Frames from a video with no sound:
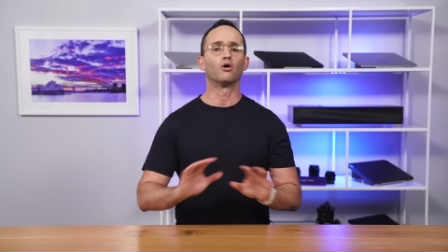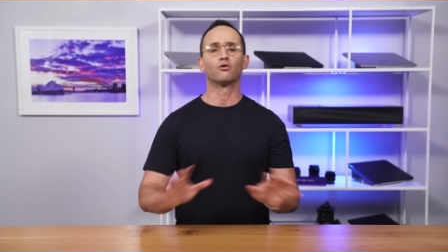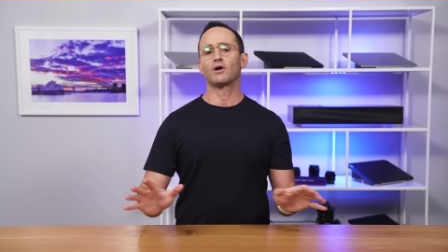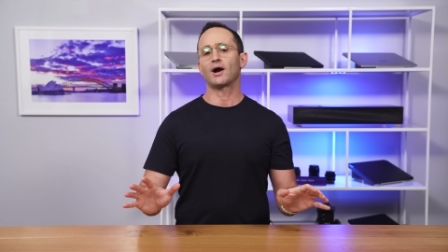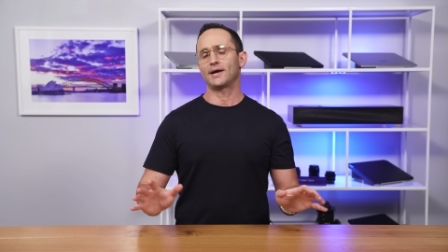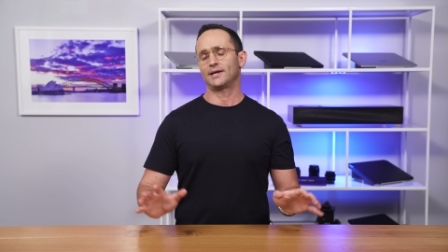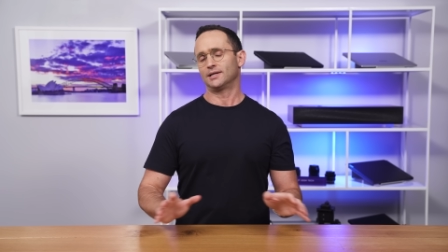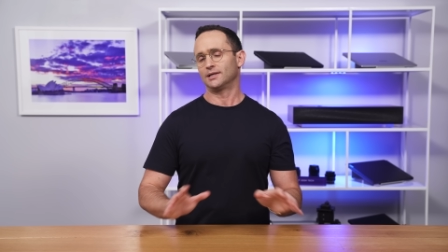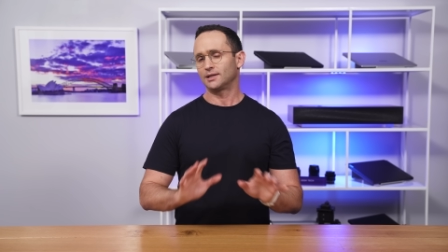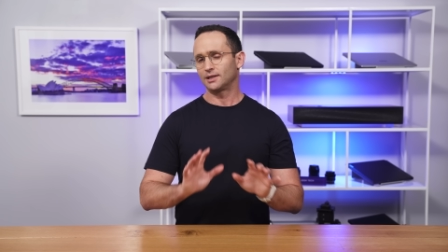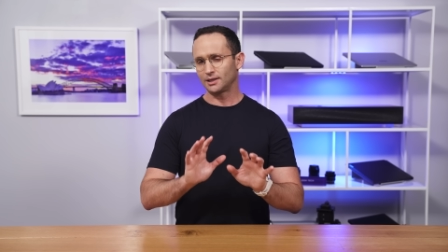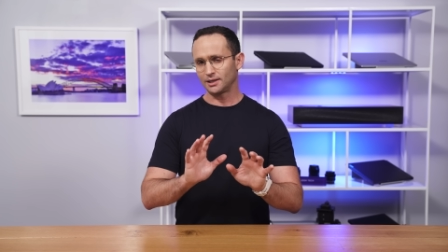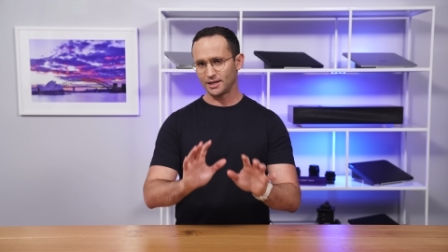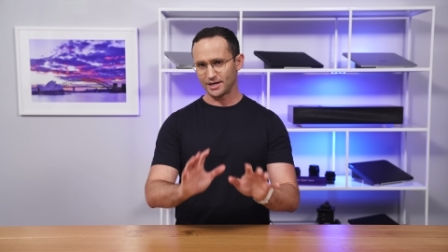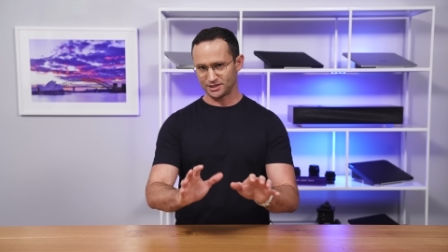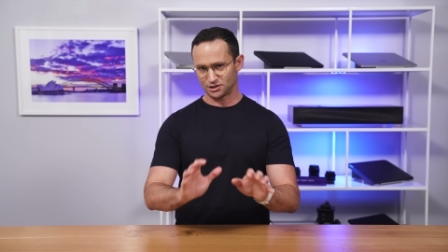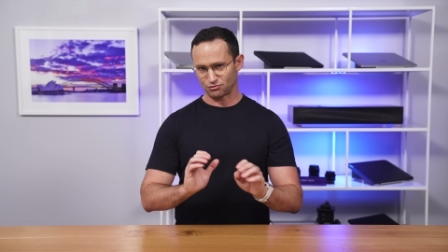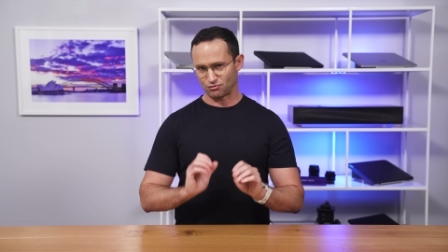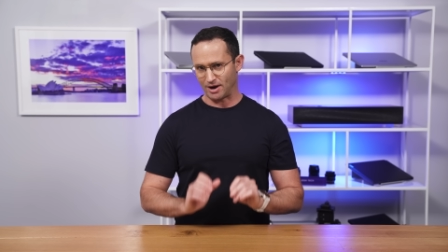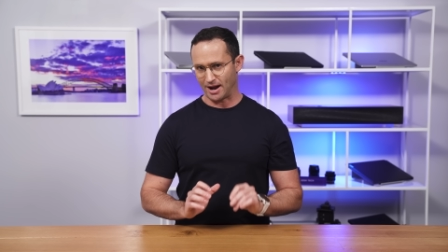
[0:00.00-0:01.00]
Alright,
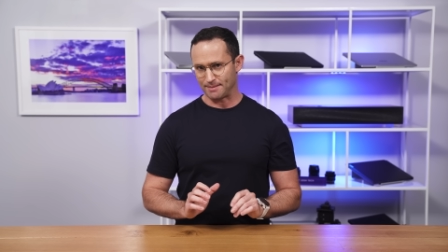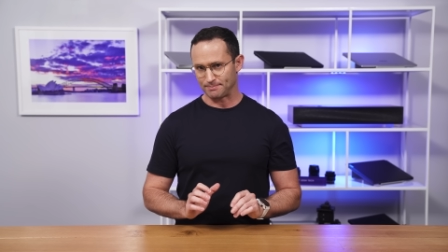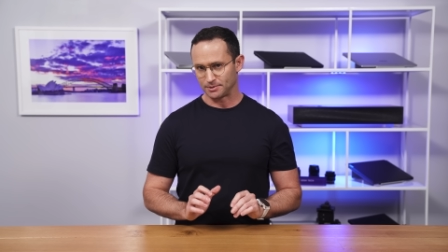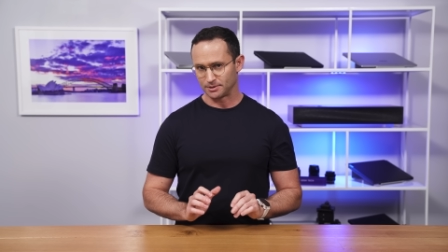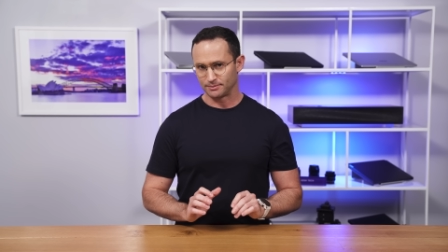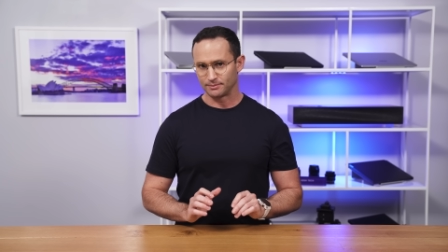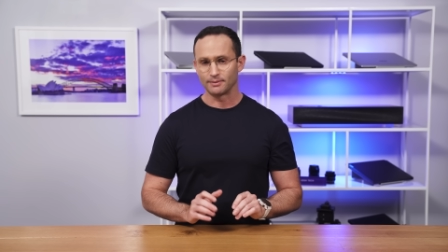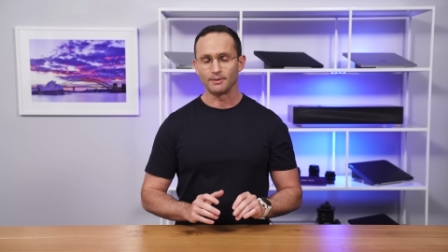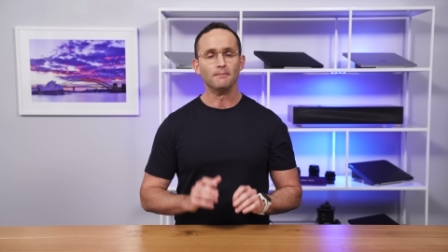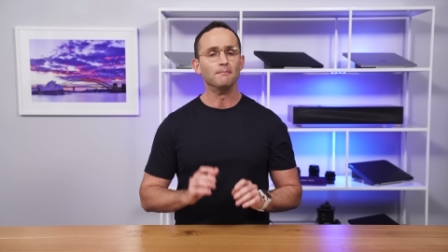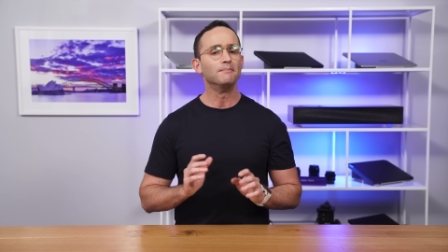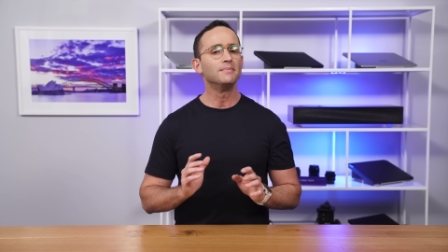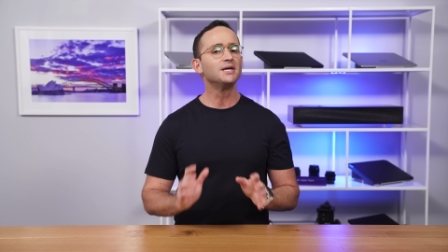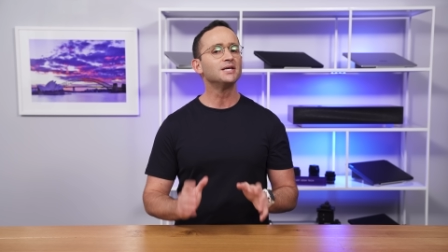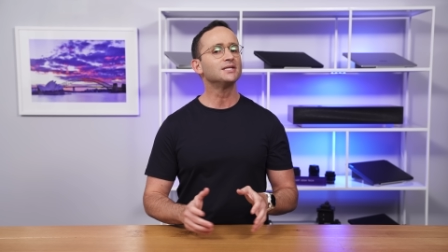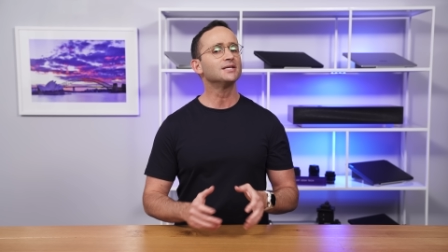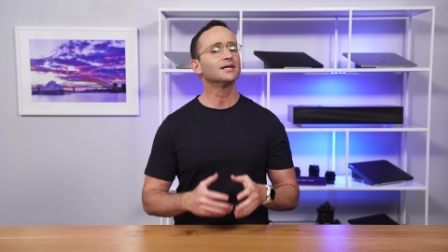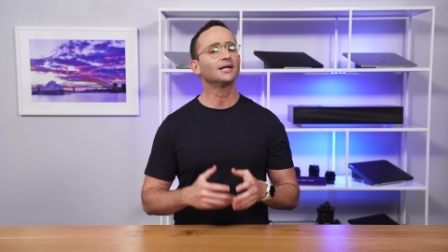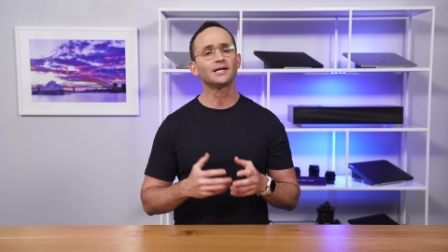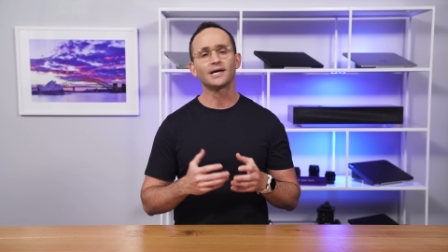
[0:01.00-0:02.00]
let's wrap.
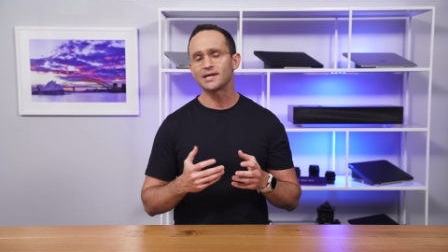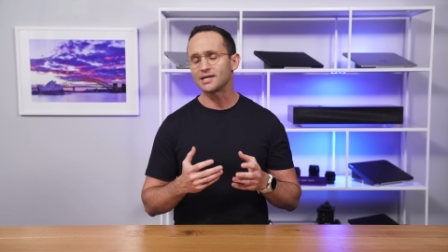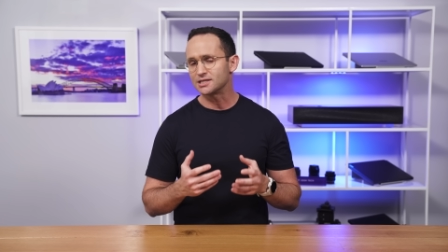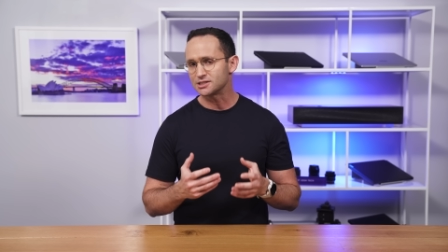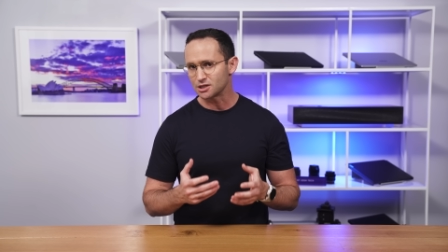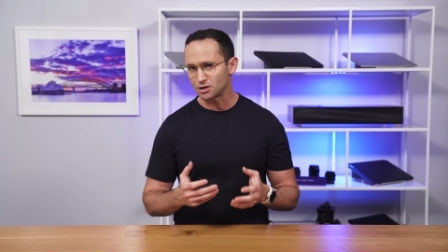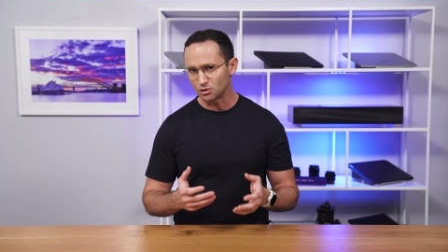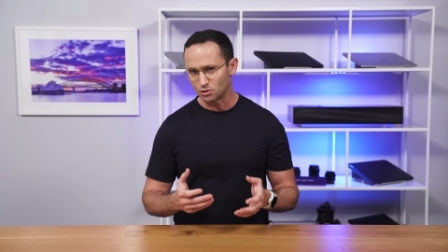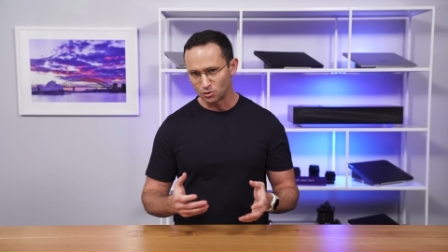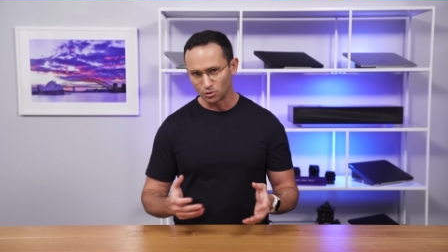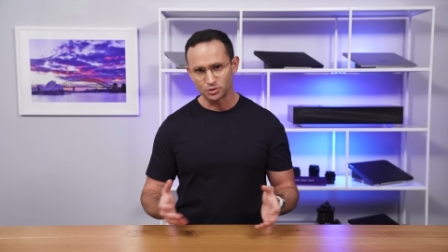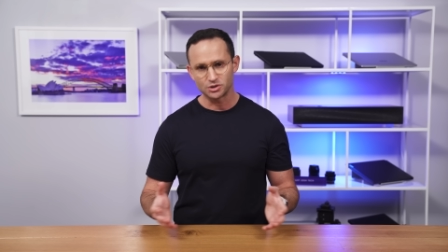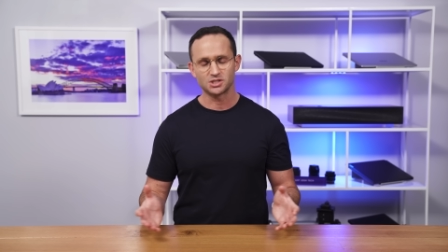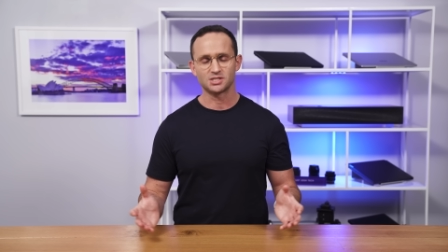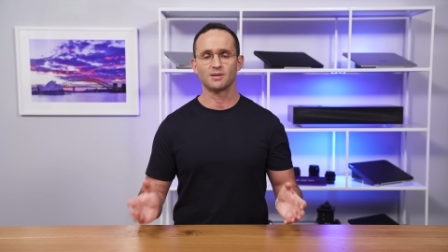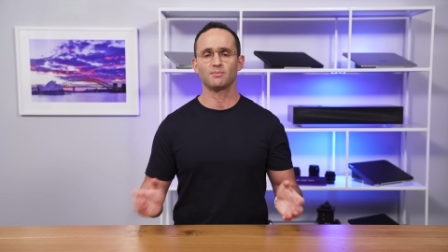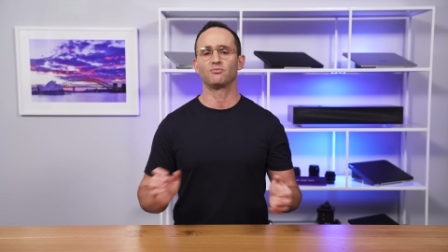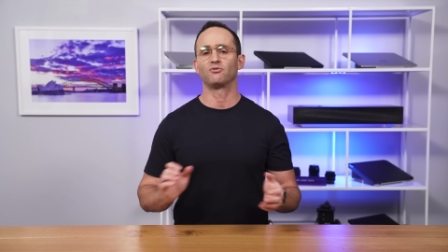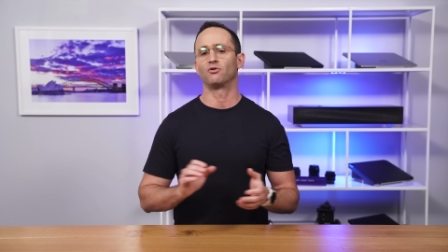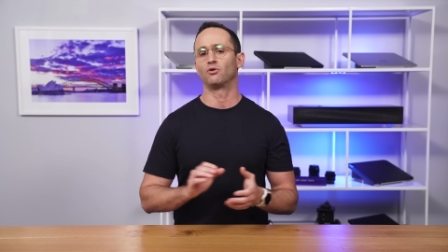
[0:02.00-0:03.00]
Meteor Lake is a good
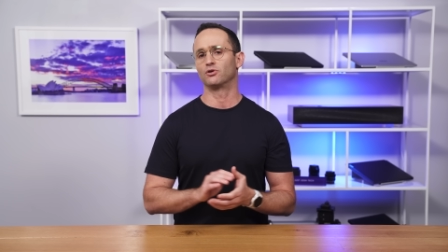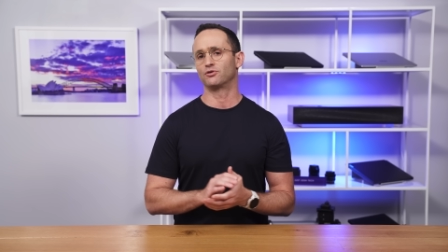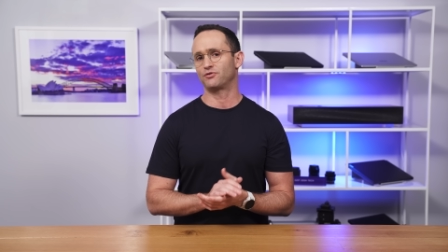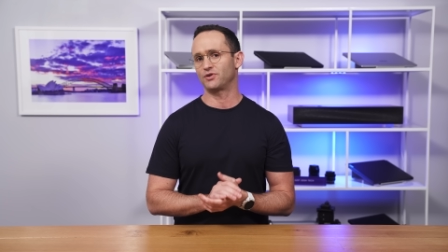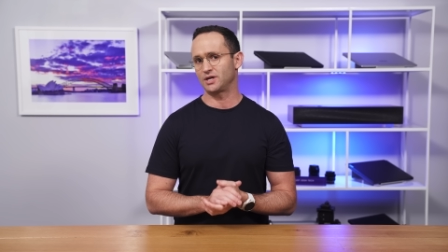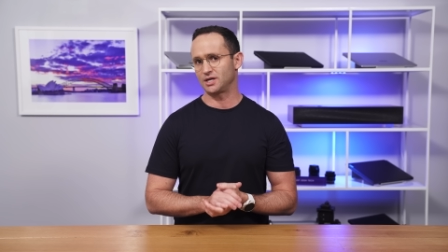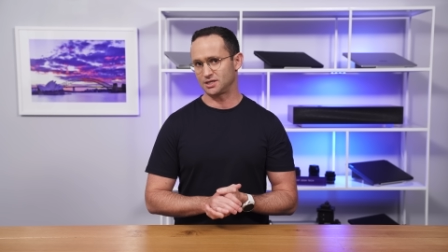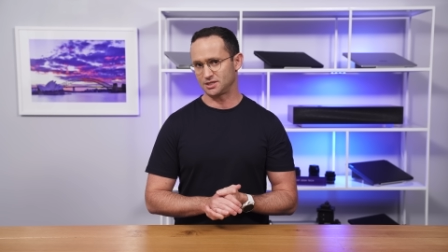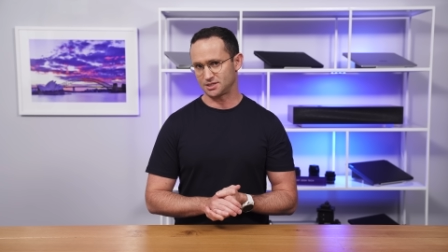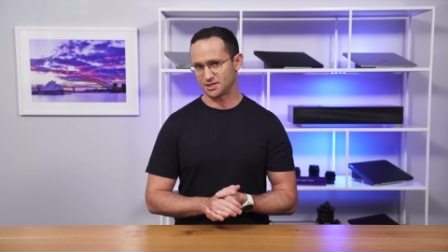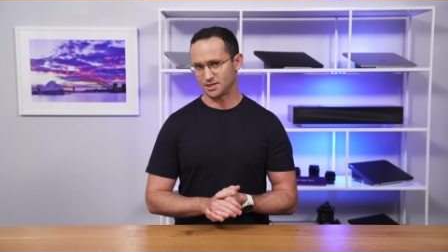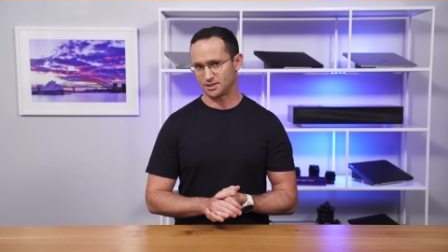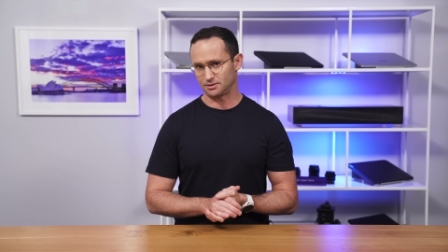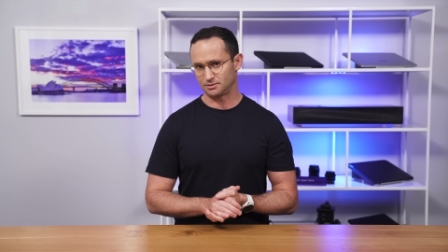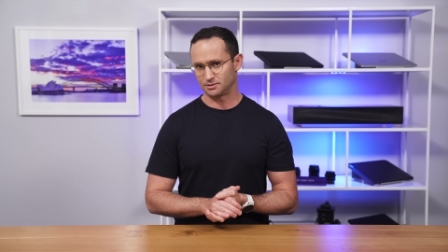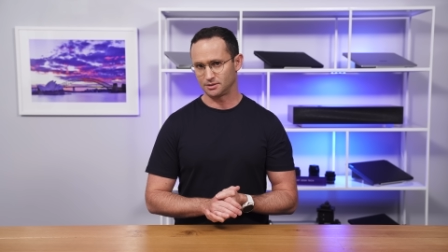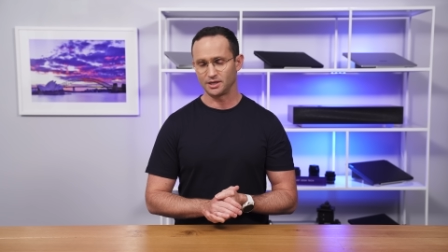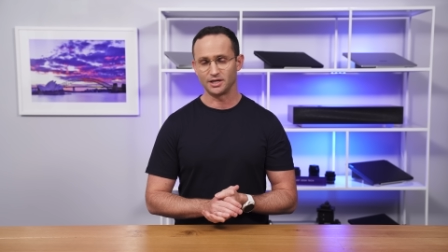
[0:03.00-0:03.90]
step forward for Intel.